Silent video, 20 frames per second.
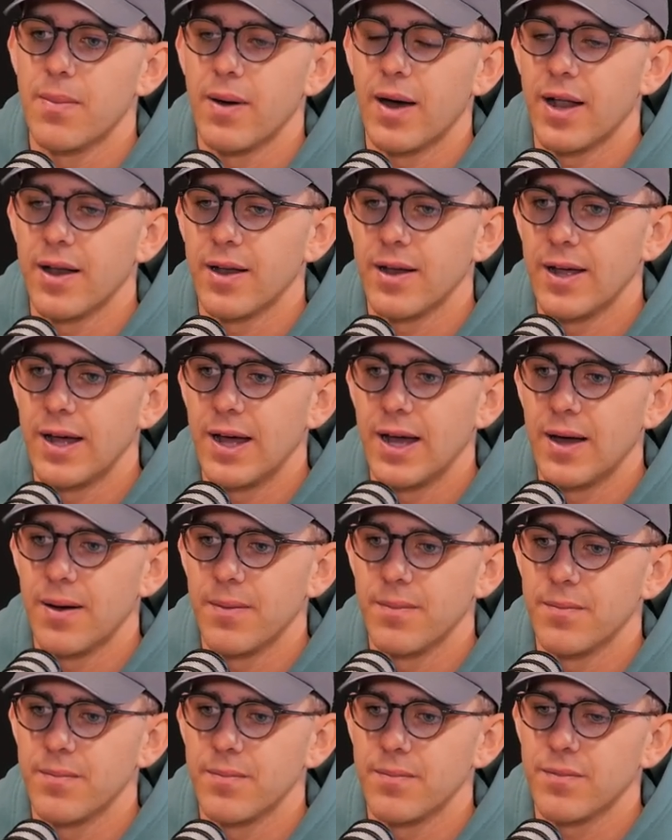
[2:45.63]
But,
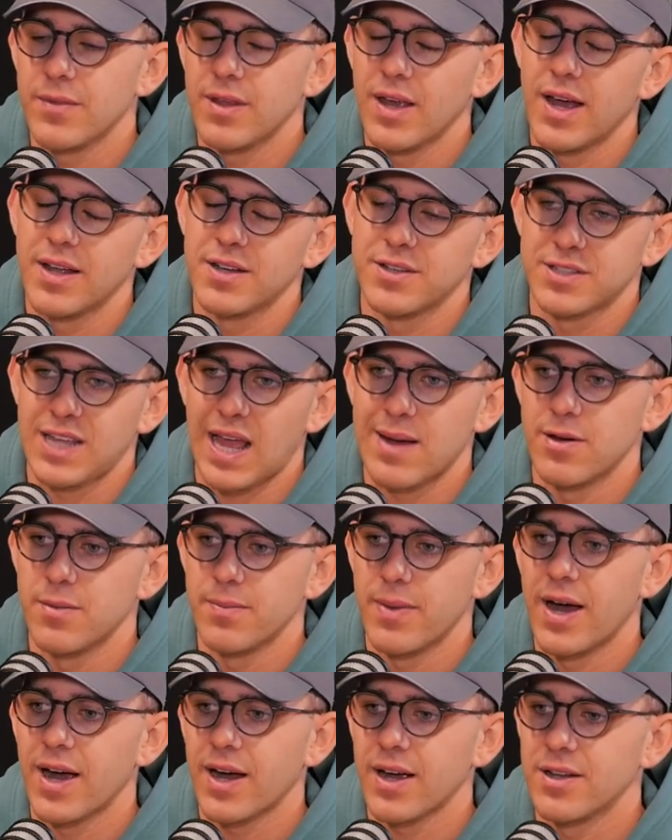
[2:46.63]
just
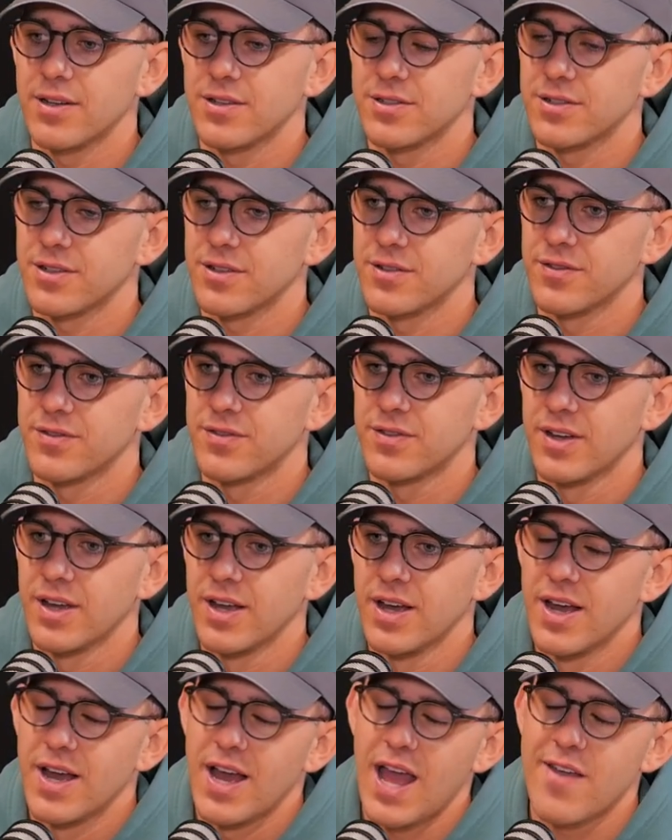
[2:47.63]
coming back and sort of
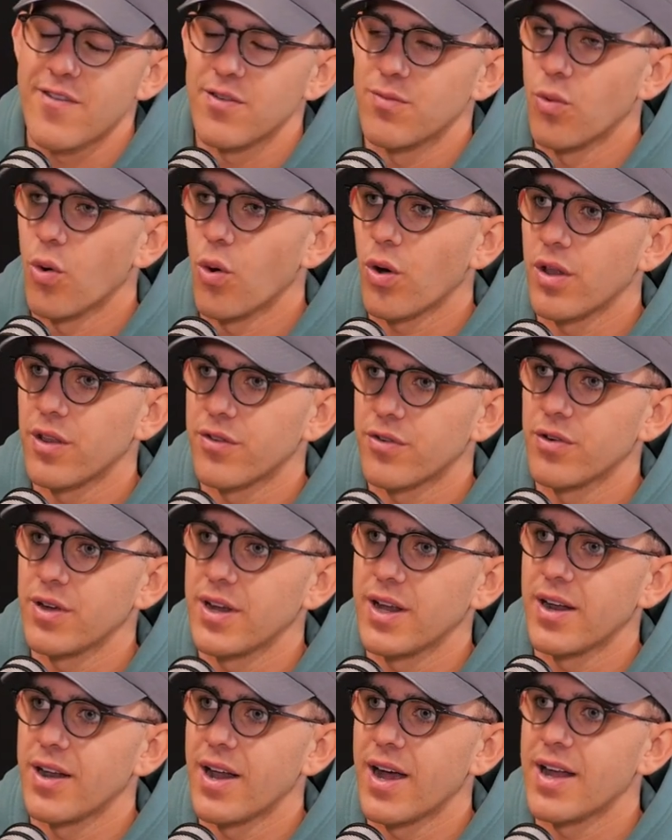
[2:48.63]
even walking through
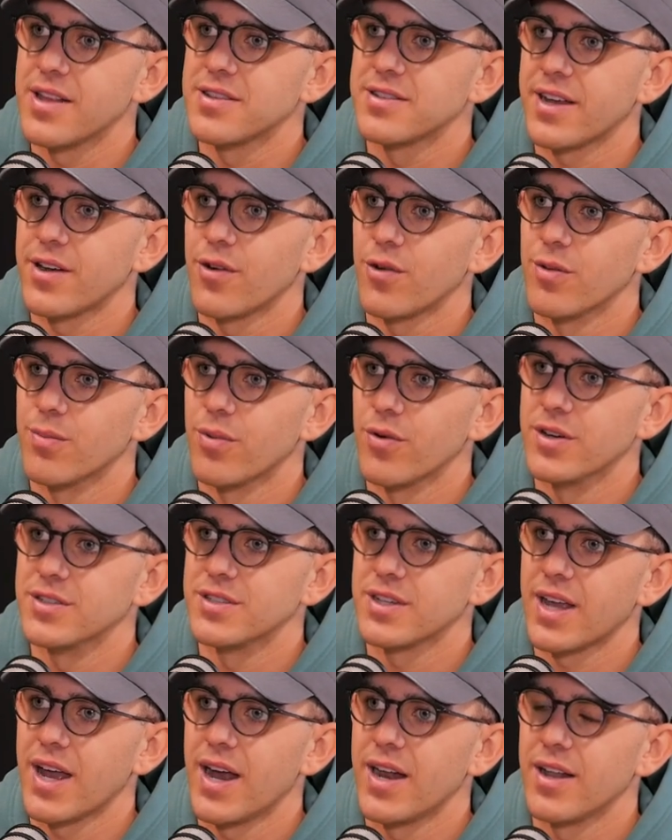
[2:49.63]
here today and seeing all the
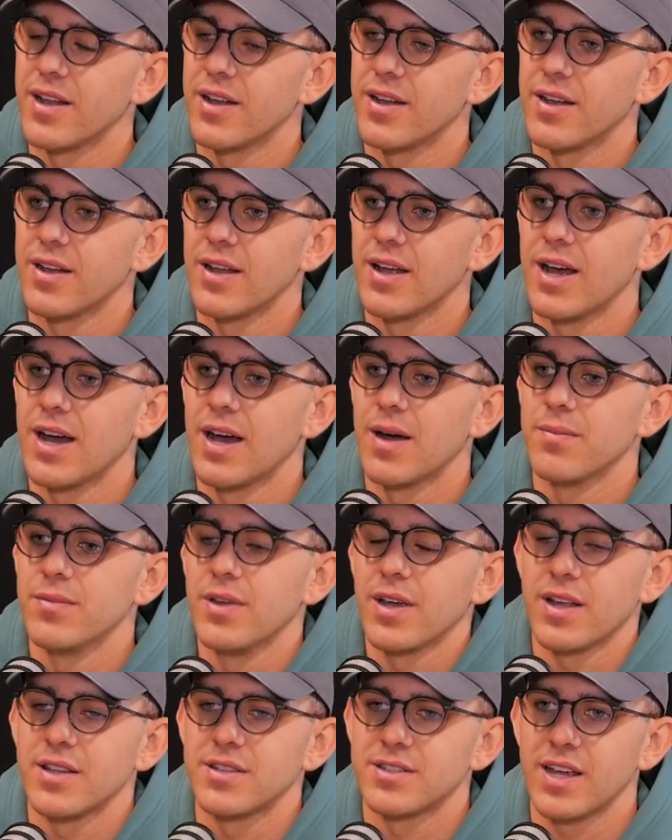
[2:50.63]
boys again, and
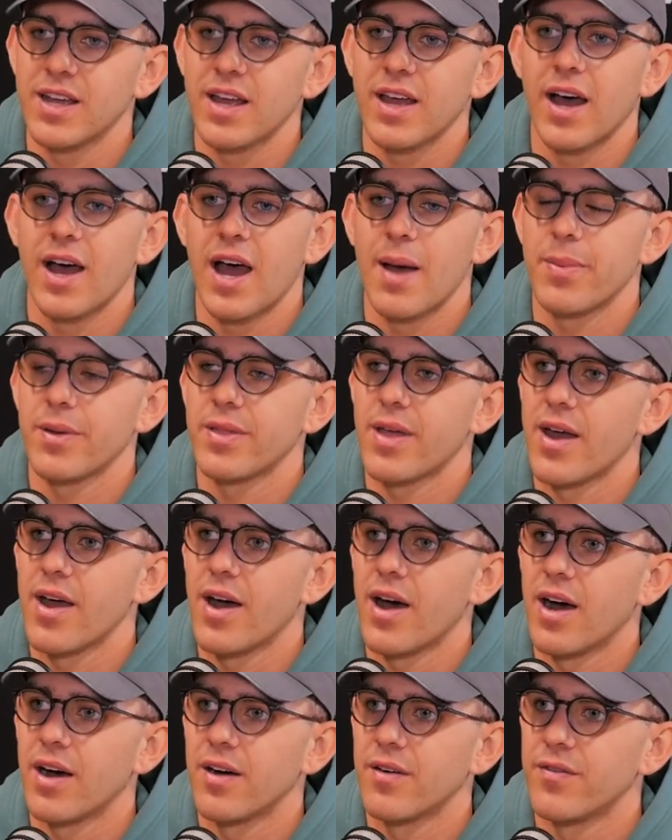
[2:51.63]
you can see how happy they
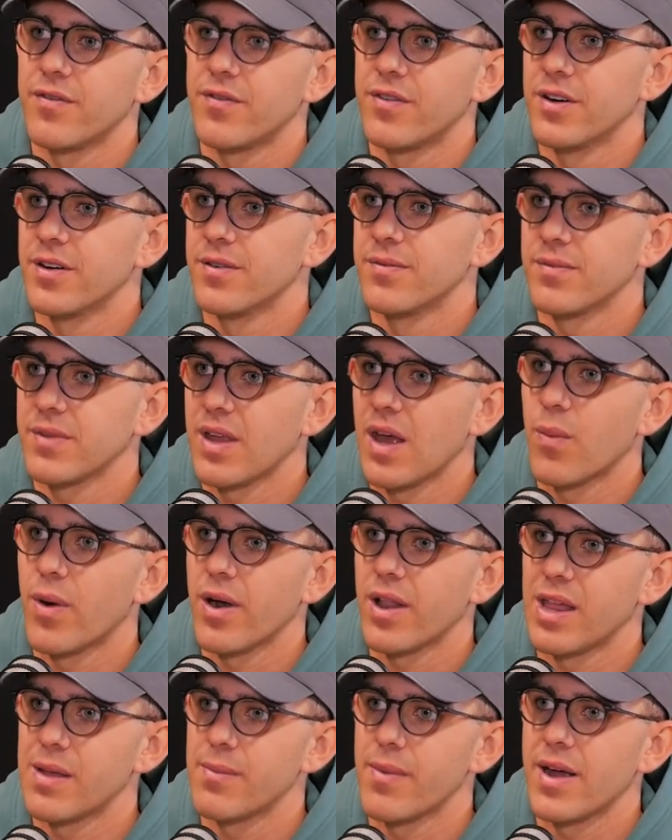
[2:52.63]
are for,
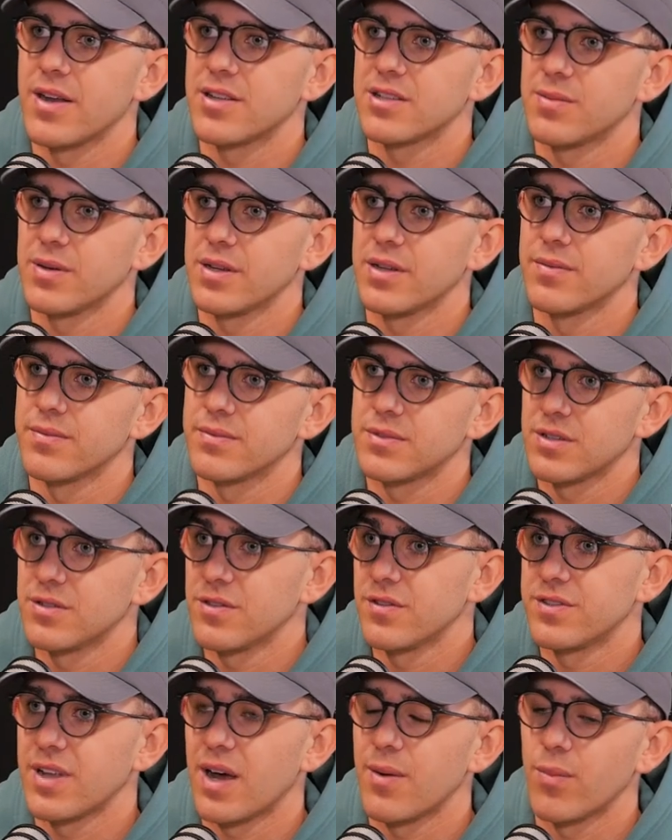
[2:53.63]
one of their mates to
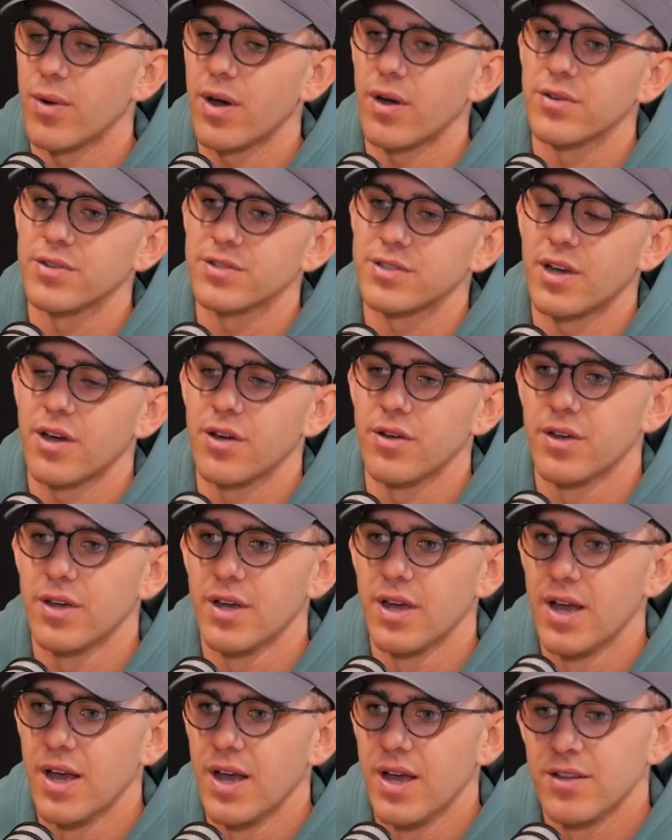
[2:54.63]
have done well. So
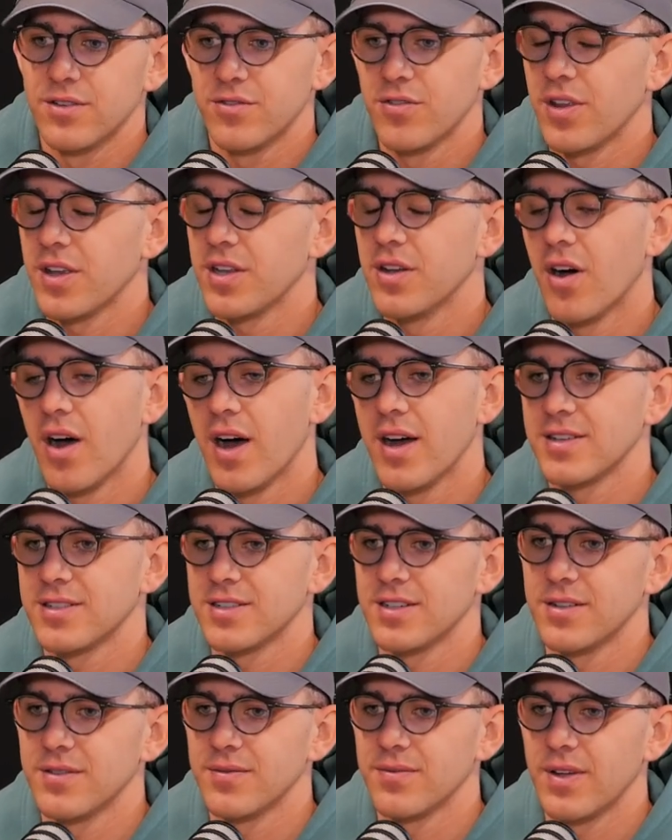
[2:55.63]
it's really
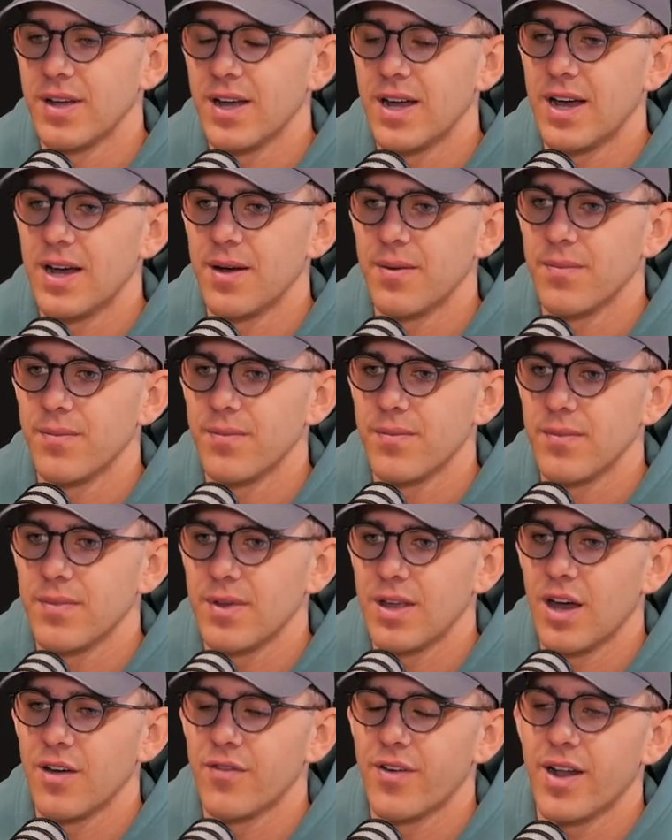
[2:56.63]
nice, and,
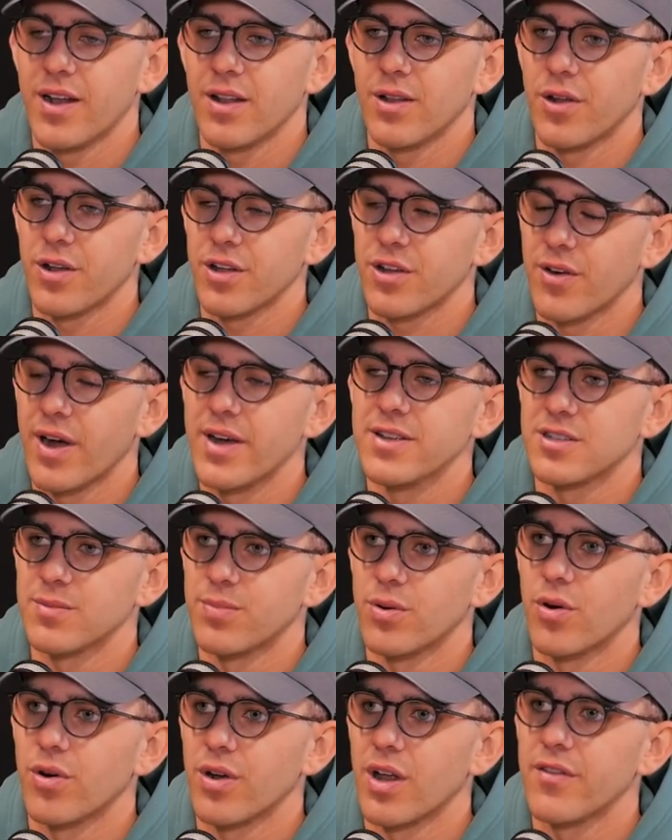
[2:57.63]
I've had a lot of great
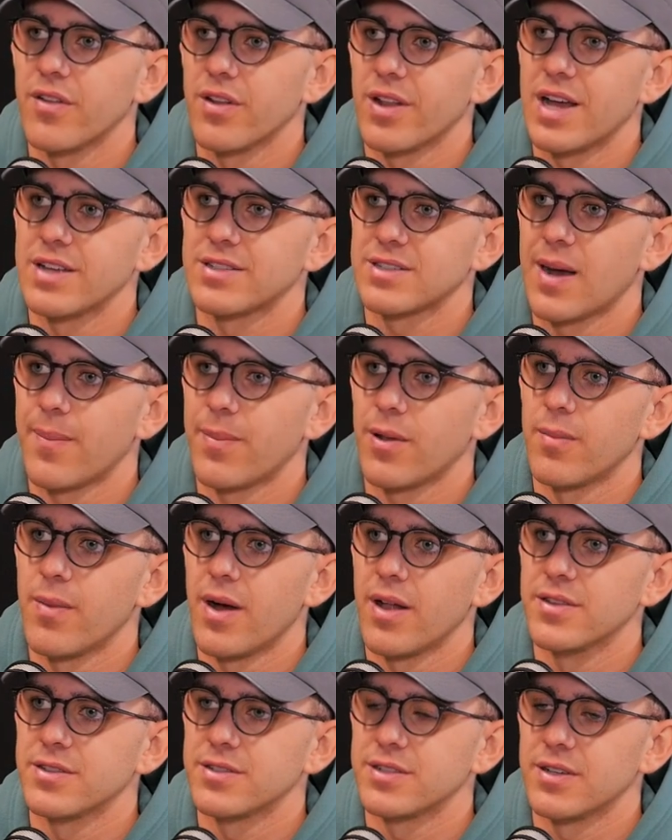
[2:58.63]
support over the last couple of
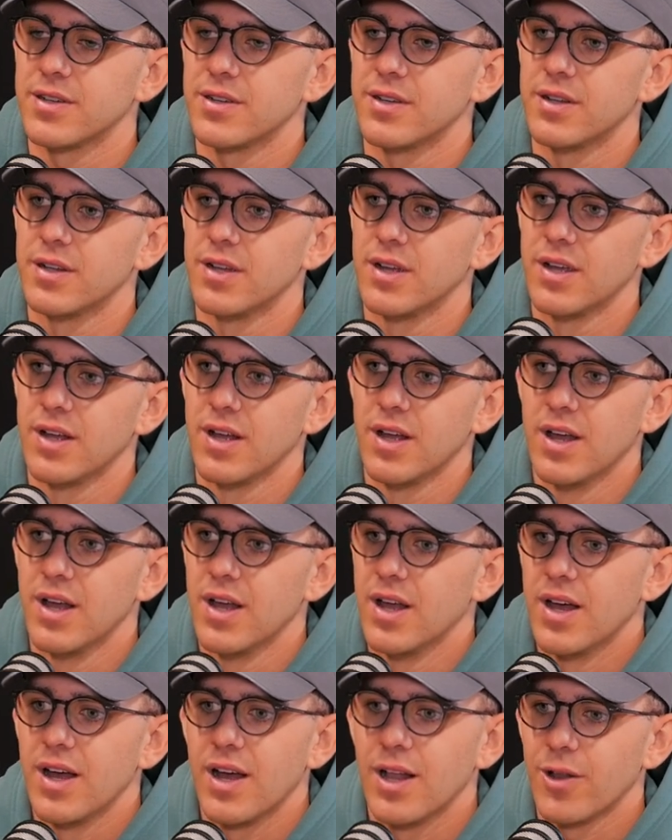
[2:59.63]
months, and
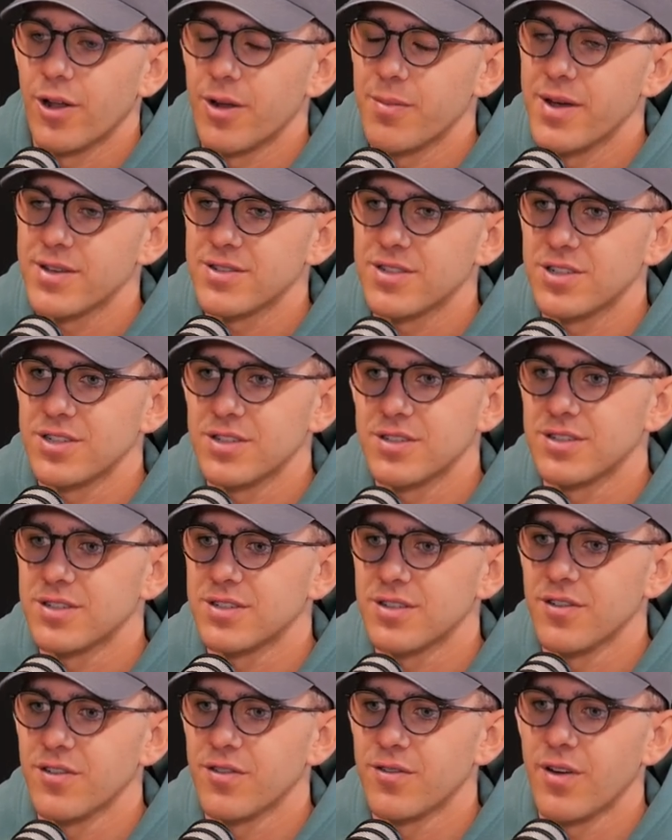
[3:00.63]
a lot of
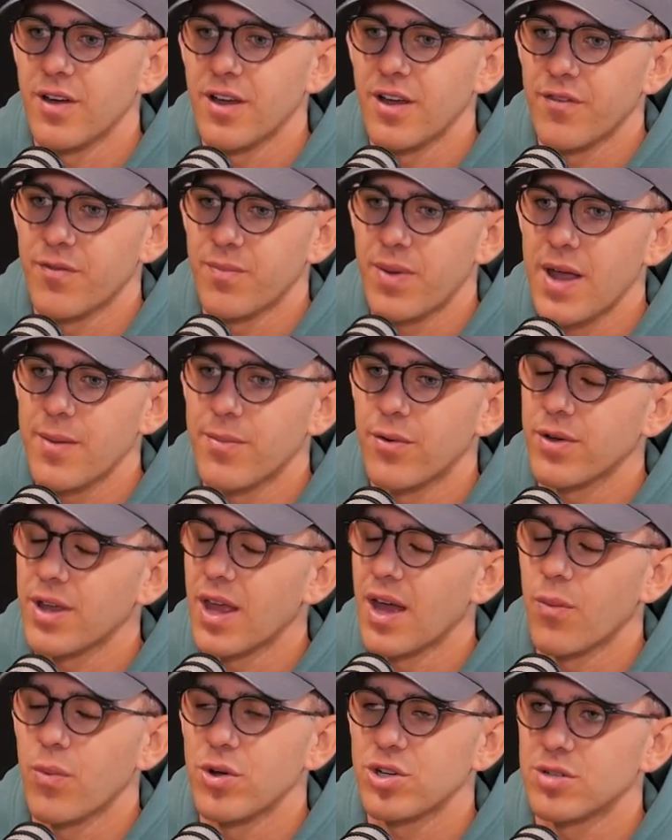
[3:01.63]
messages of people,
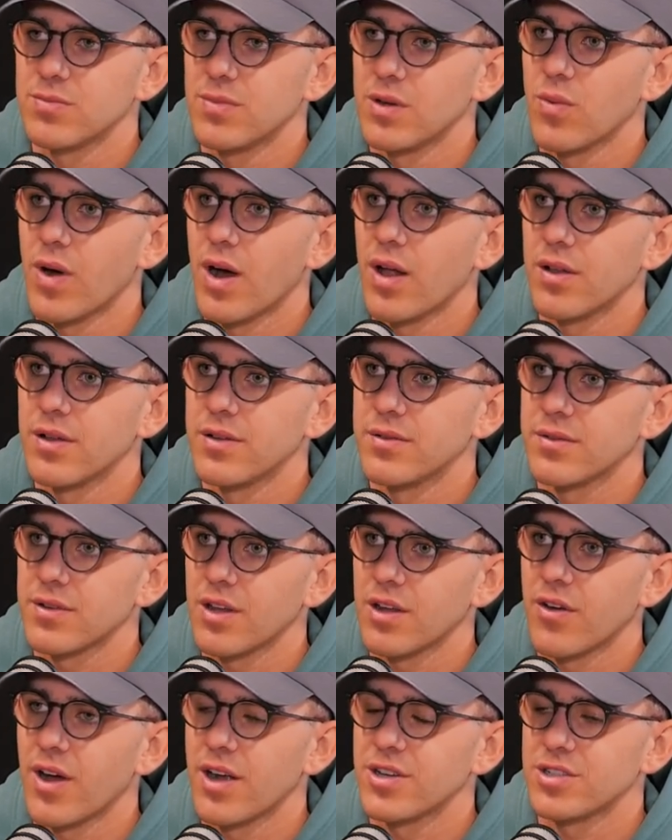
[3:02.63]
wishing me well and
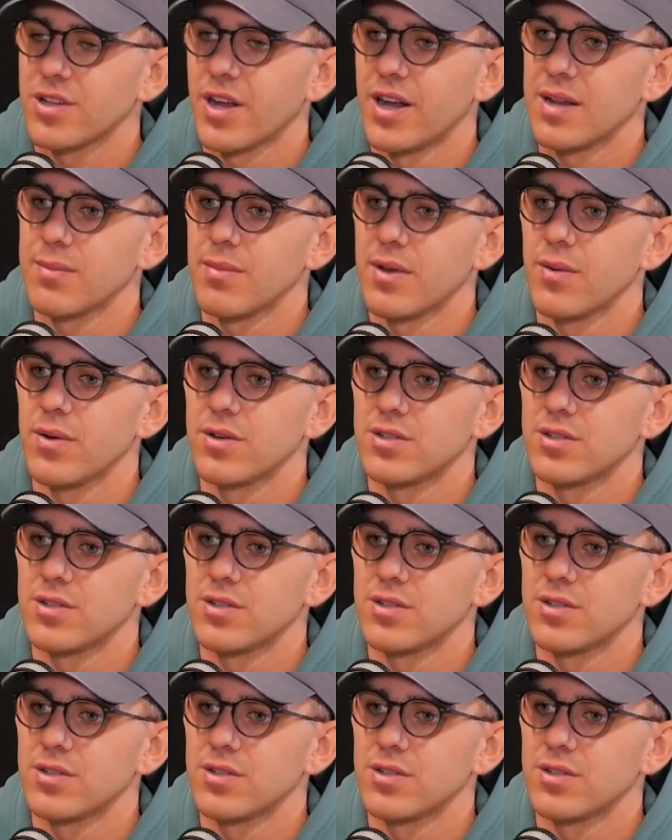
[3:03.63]
congratulating me,